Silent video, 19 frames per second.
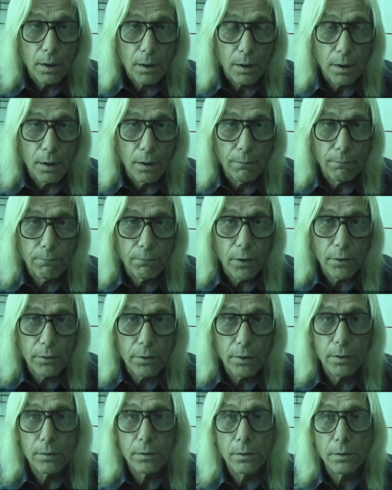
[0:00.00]
the
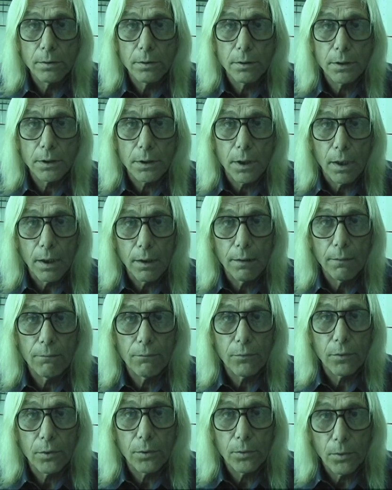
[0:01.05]
photos
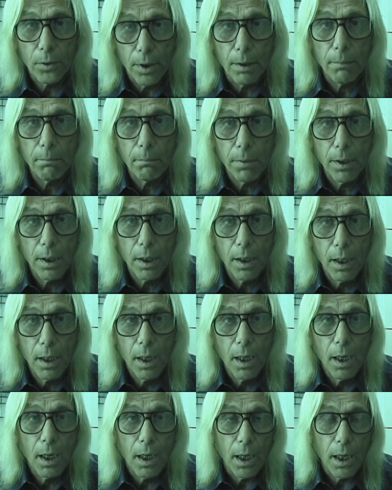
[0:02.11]
of the trip
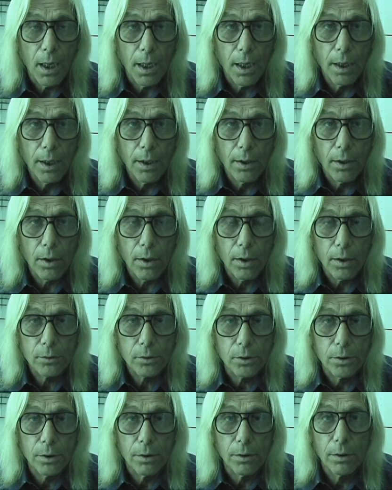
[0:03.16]
and
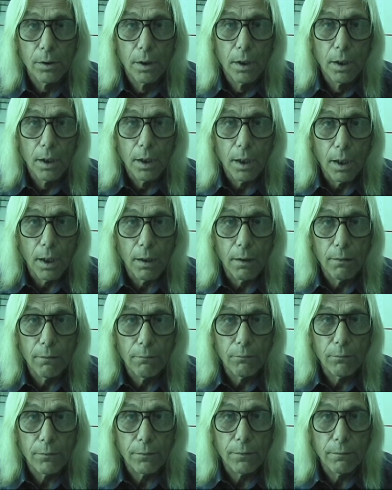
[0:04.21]
also of
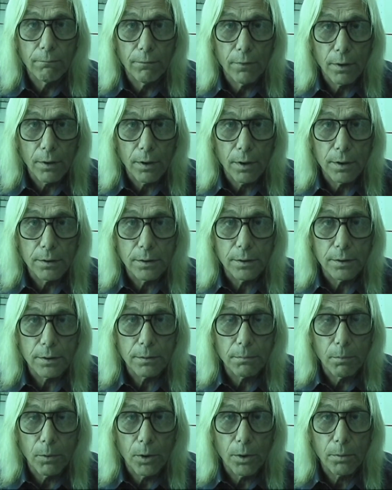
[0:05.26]
the village,
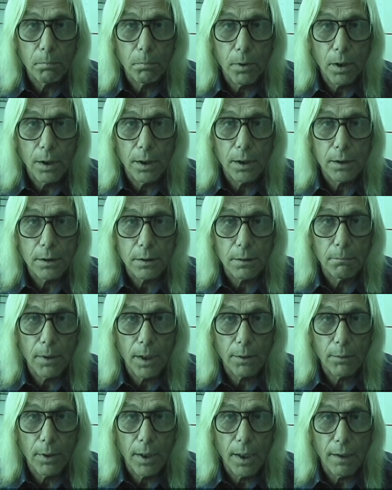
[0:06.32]
birthplace of my
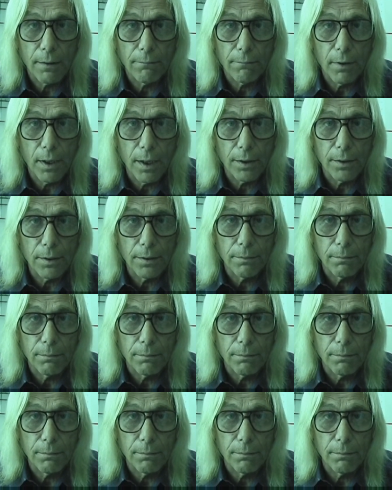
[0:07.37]
grandfather.